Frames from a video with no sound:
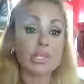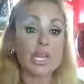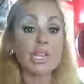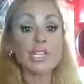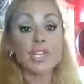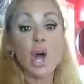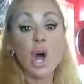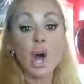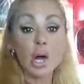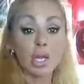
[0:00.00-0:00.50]

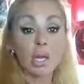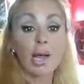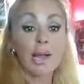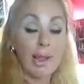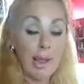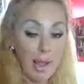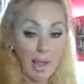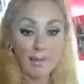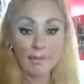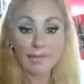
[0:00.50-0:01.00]
that's all
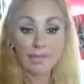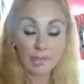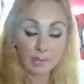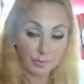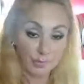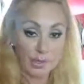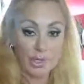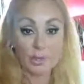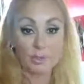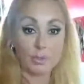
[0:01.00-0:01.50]
I have is a
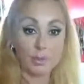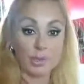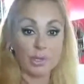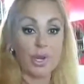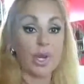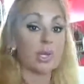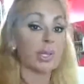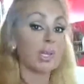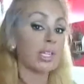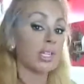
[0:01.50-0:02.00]
French
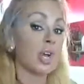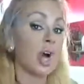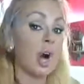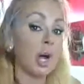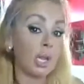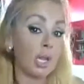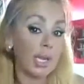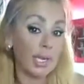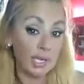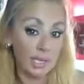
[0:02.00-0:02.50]
bulldog. That's
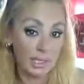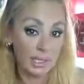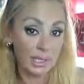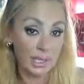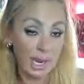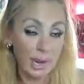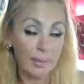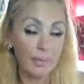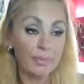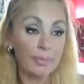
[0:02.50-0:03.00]
all I could
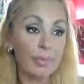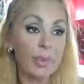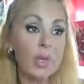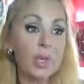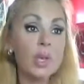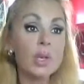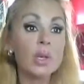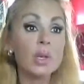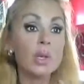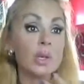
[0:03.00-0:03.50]
say.
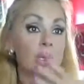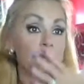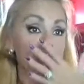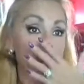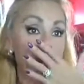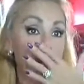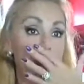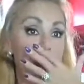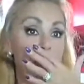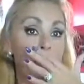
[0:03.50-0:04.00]

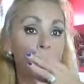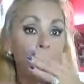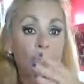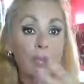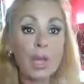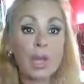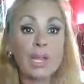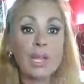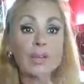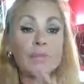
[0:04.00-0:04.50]
So
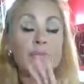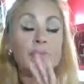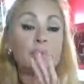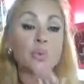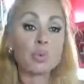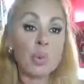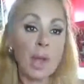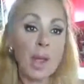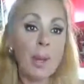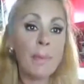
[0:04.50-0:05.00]
I give him a
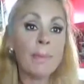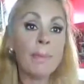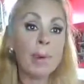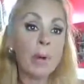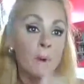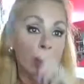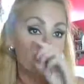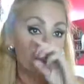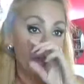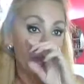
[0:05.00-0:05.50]
ram
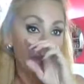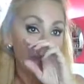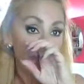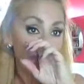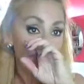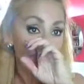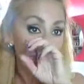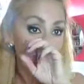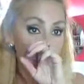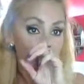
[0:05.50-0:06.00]
bone,
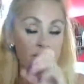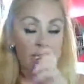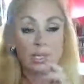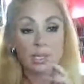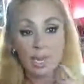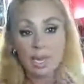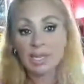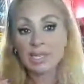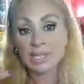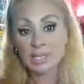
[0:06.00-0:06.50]
which is
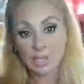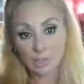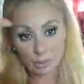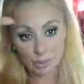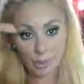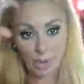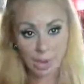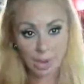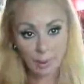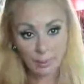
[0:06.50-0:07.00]
actually a
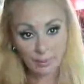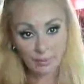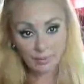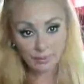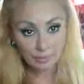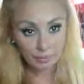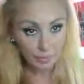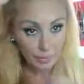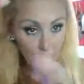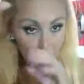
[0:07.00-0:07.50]
ram
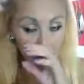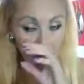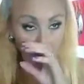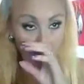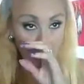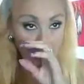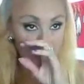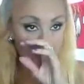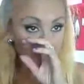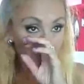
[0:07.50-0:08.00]

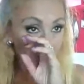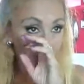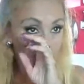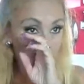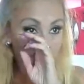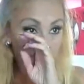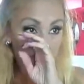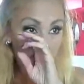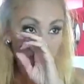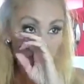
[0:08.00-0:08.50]
horn,
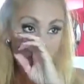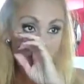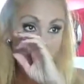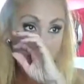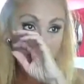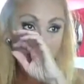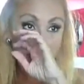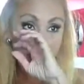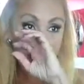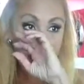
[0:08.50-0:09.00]

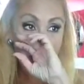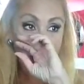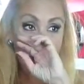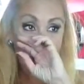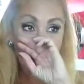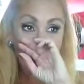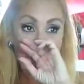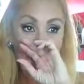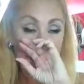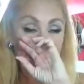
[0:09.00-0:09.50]

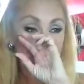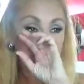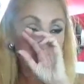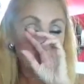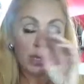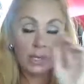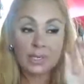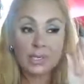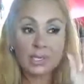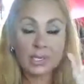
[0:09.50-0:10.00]
and
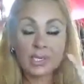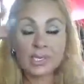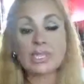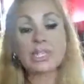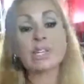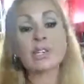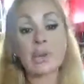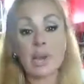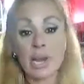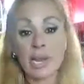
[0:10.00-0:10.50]
it's a
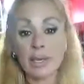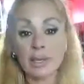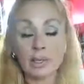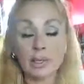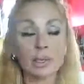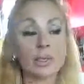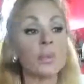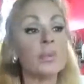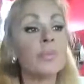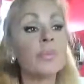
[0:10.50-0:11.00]
deer
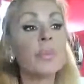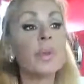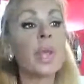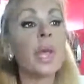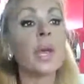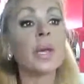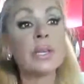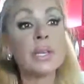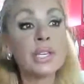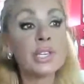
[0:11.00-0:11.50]
antler,
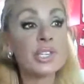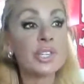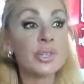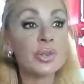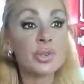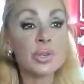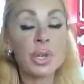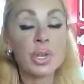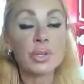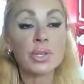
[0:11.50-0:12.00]
and he
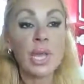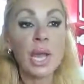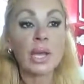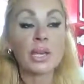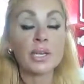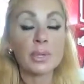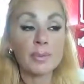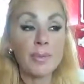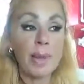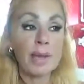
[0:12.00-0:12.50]
chews on
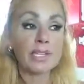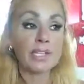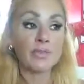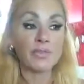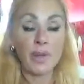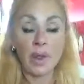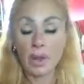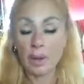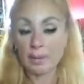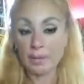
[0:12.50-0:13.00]
that to
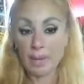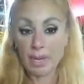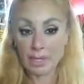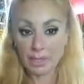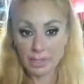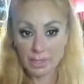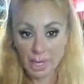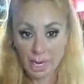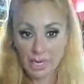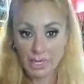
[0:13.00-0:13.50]
pacify him
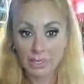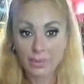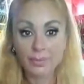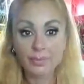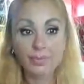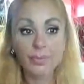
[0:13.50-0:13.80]
at night.